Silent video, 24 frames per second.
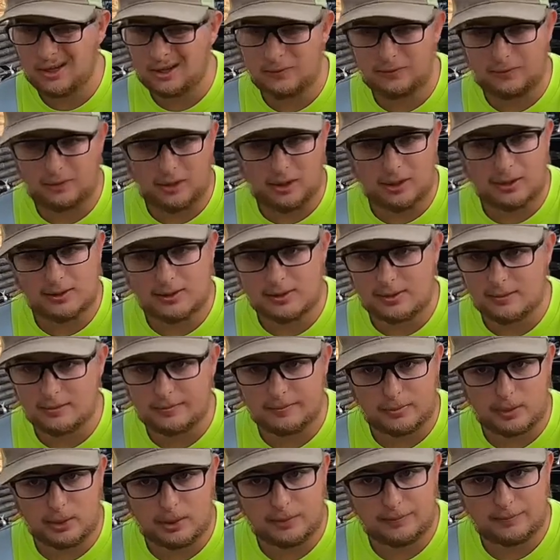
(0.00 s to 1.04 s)
to get the phrase,
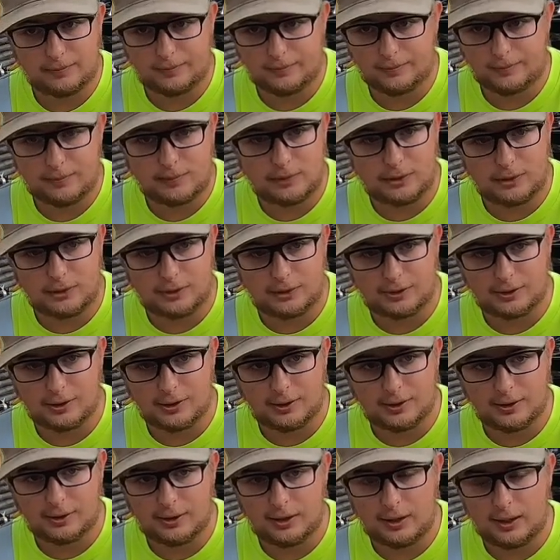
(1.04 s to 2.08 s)
but you're just
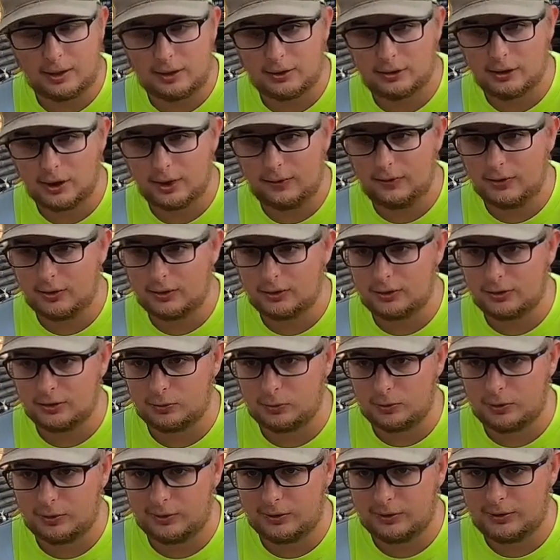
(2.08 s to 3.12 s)
going to, jig fishing
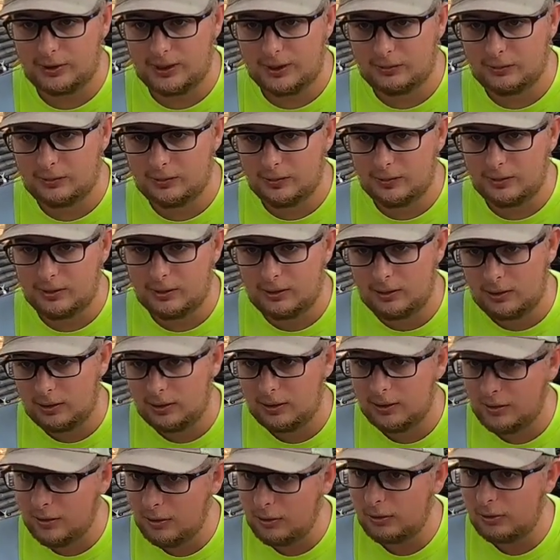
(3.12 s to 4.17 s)
is one tip, or
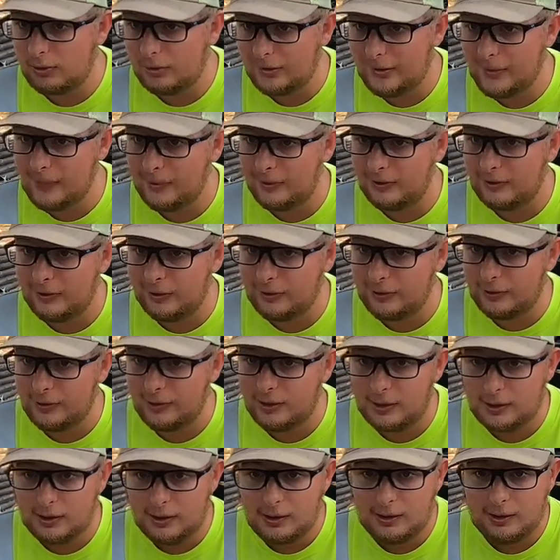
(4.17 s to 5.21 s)
another little tip i would tell you,
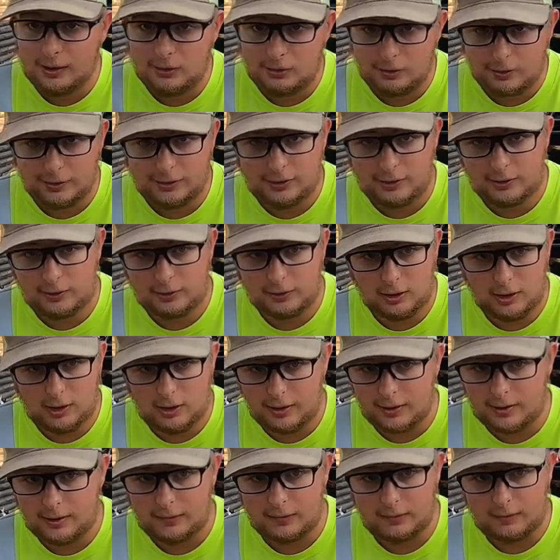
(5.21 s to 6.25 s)
check your
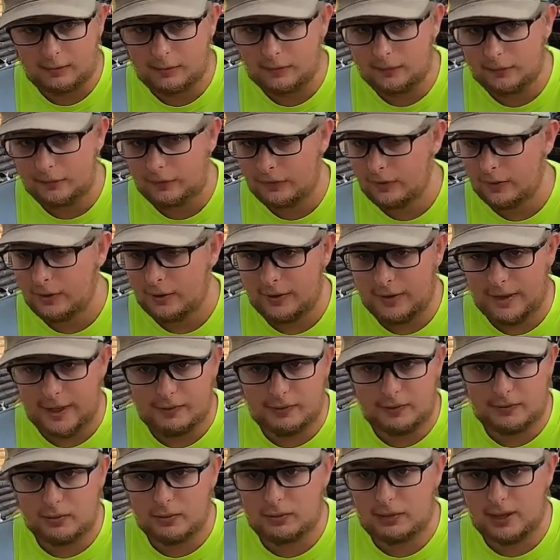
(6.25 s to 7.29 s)
line
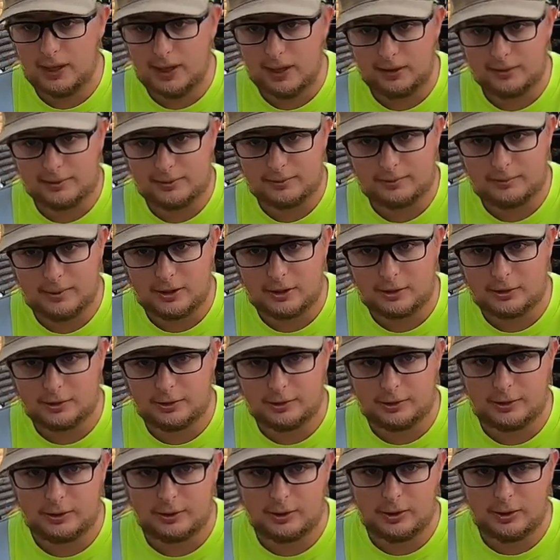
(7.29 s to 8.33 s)
every few casts, make
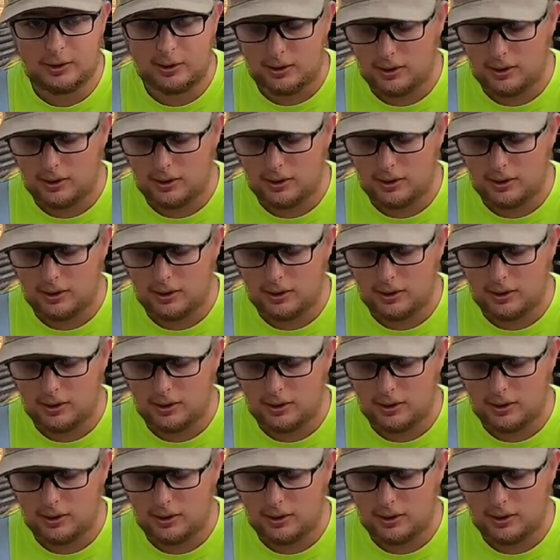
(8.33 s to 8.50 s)
sure,